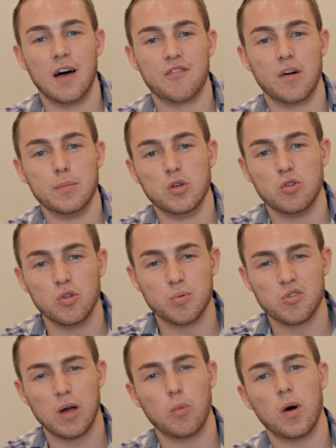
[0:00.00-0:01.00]
from YouTube.
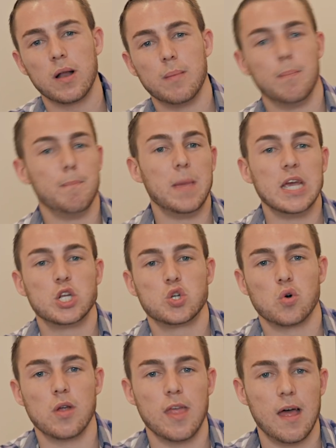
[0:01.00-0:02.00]
So I want to make
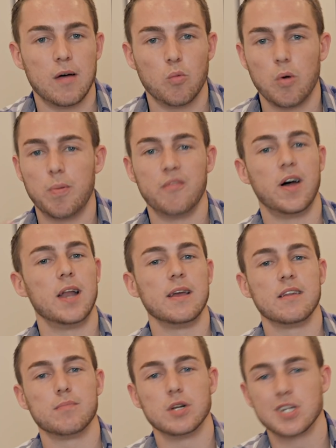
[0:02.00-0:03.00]
sure that we're providing
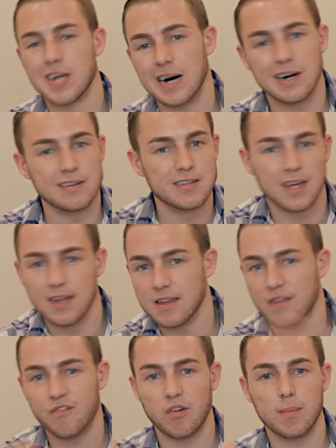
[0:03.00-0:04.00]
as much content,
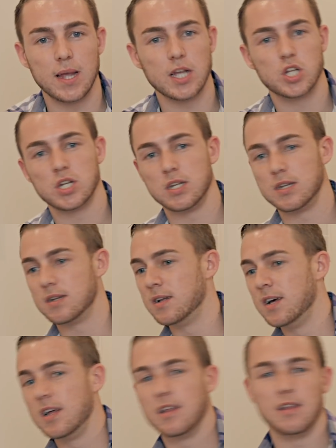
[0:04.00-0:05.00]
information,
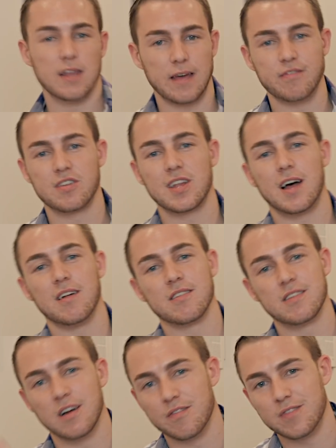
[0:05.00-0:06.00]
lifestyle
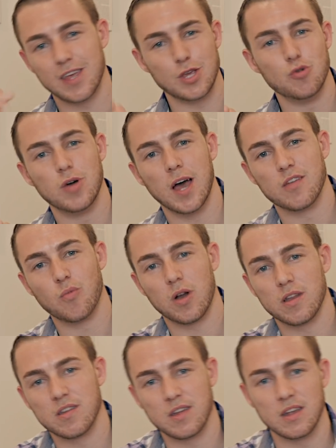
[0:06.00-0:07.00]
stuff that you guys want
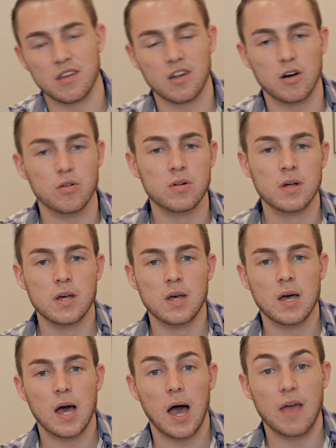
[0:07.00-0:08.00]
to see. So
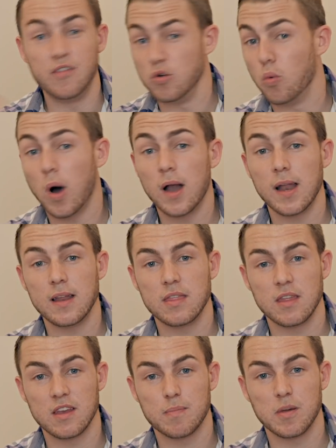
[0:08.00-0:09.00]
if you want
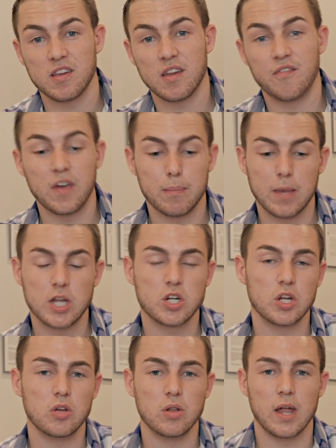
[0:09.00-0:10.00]
anything specific, make sure
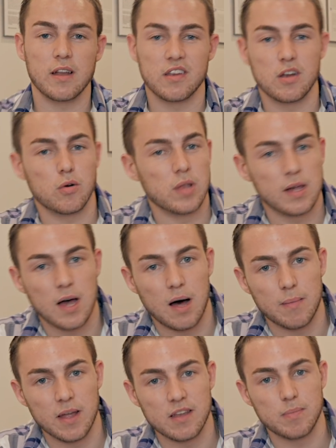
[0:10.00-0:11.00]
you let us know in the
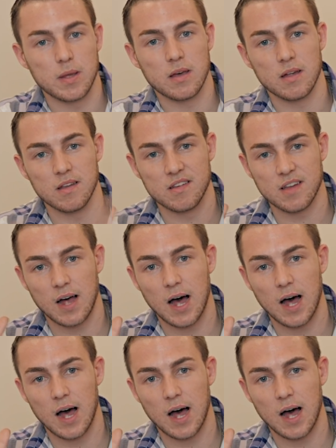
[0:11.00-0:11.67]
comments, because